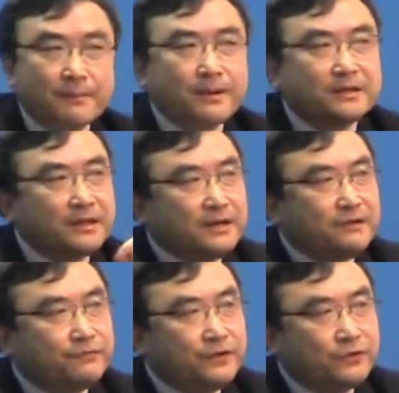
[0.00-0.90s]
But
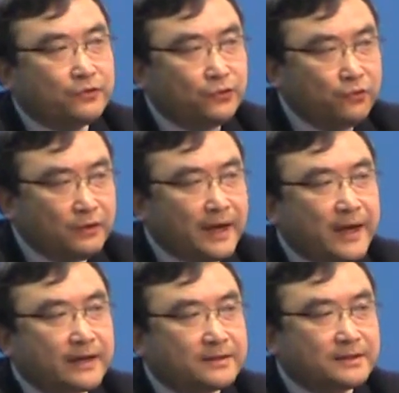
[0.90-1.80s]
if you look
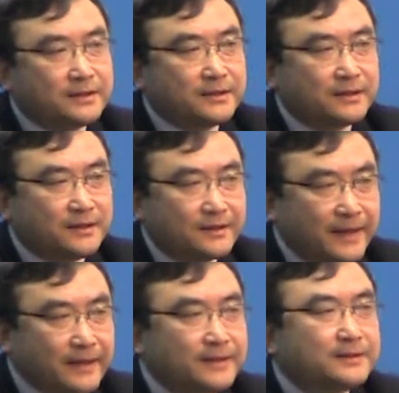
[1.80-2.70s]
at the
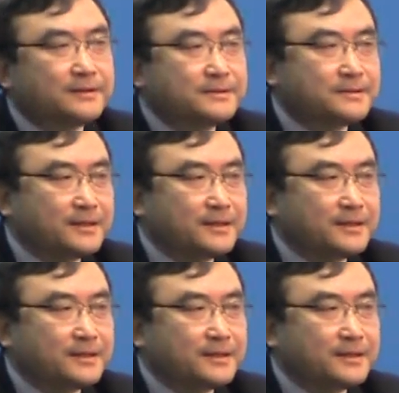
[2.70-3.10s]
data